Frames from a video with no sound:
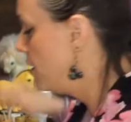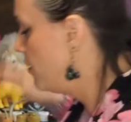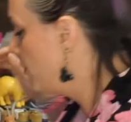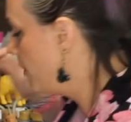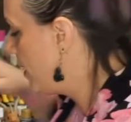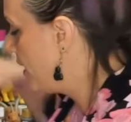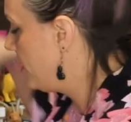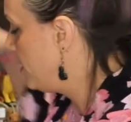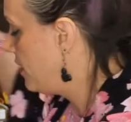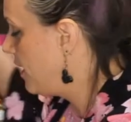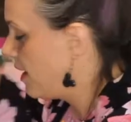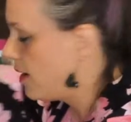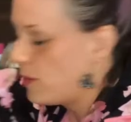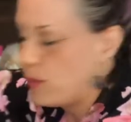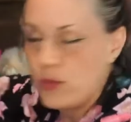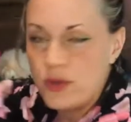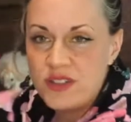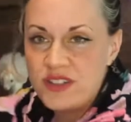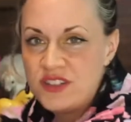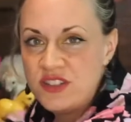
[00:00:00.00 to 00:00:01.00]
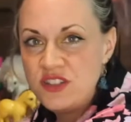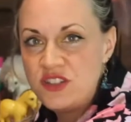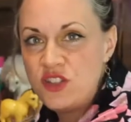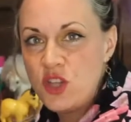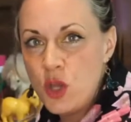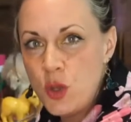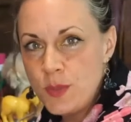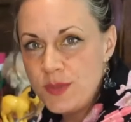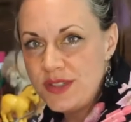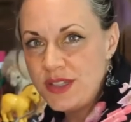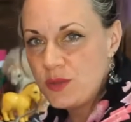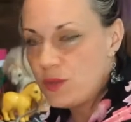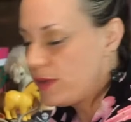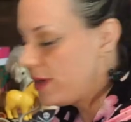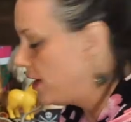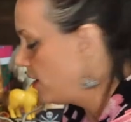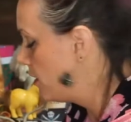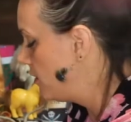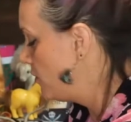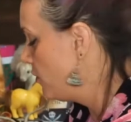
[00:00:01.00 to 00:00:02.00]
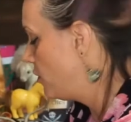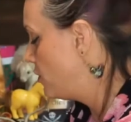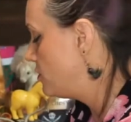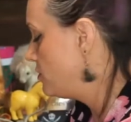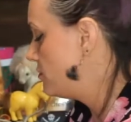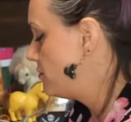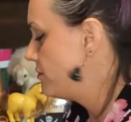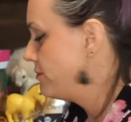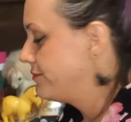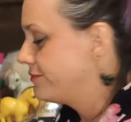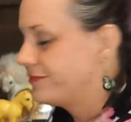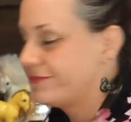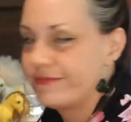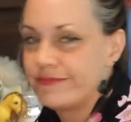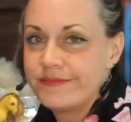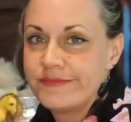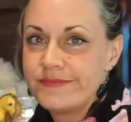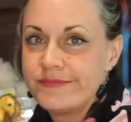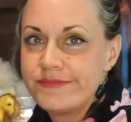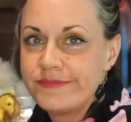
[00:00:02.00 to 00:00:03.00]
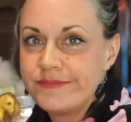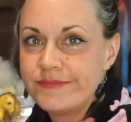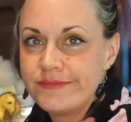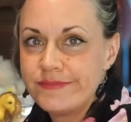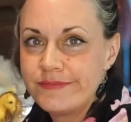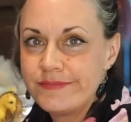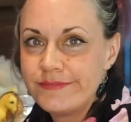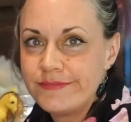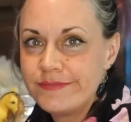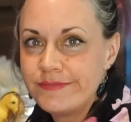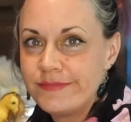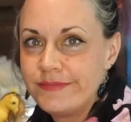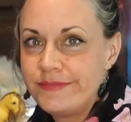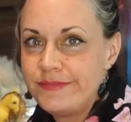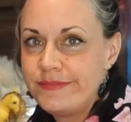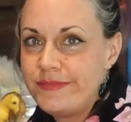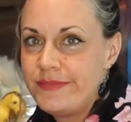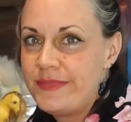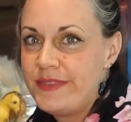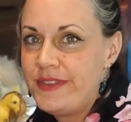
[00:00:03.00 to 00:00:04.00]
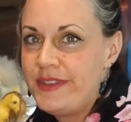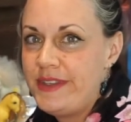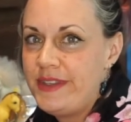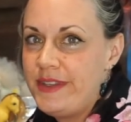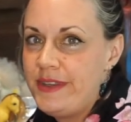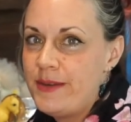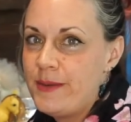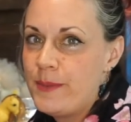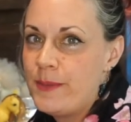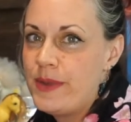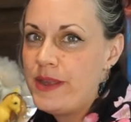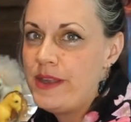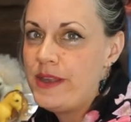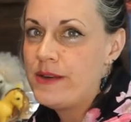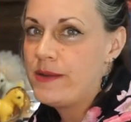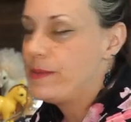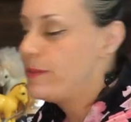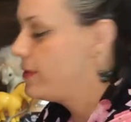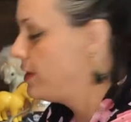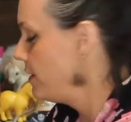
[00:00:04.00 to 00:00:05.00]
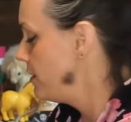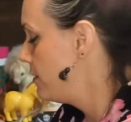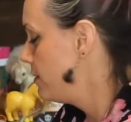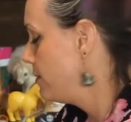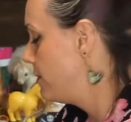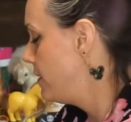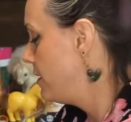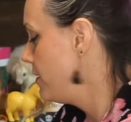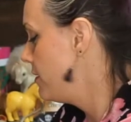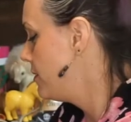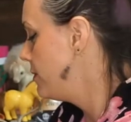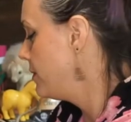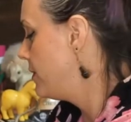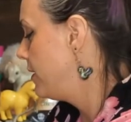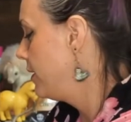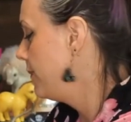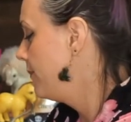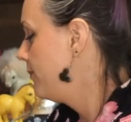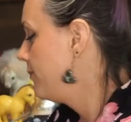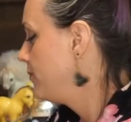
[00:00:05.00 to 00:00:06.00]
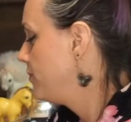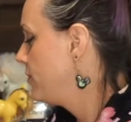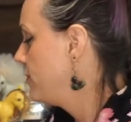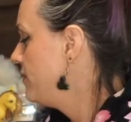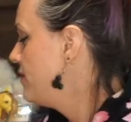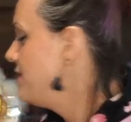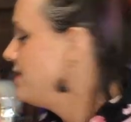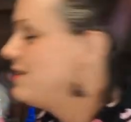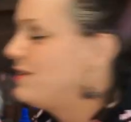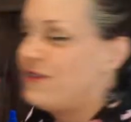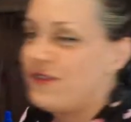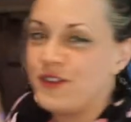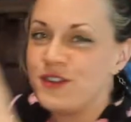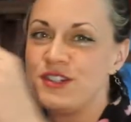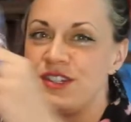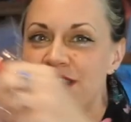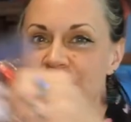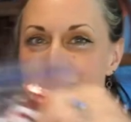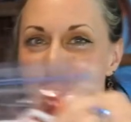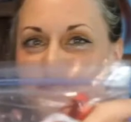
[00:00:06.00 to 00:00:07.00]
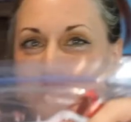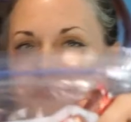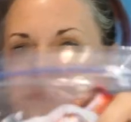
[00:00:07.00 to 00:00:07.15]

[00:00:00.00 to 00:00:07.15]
but yeah, it's Tsums that we're here for. Mm. Yummy, yummy, yummy, yummy. This is first day